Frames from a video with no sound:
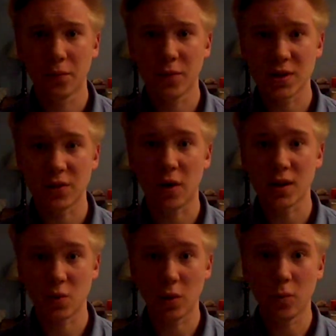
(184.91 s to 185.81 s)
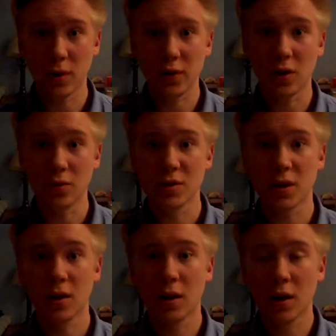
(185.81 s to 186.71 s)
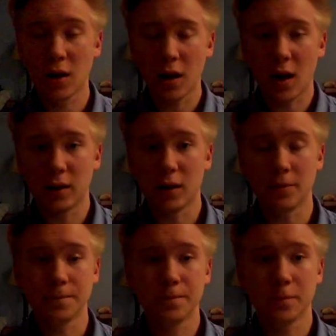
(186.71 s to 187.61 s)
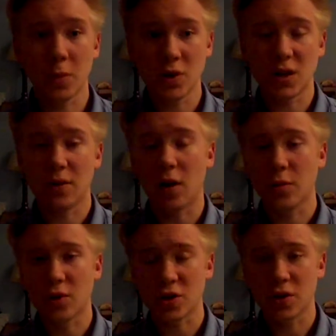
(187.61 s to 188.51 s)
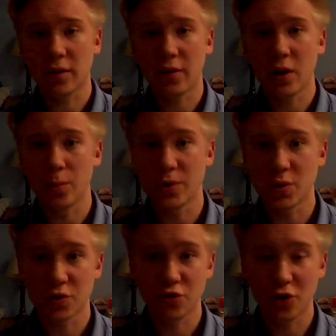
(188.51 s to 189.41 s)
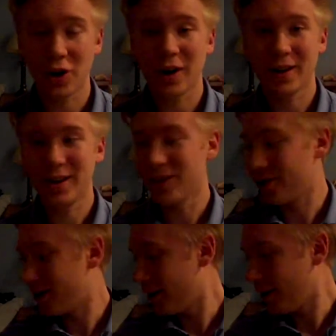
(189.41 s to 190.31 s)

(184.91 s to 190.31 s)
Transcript: This advice we've used, and we used in the final production of the film, which was really good.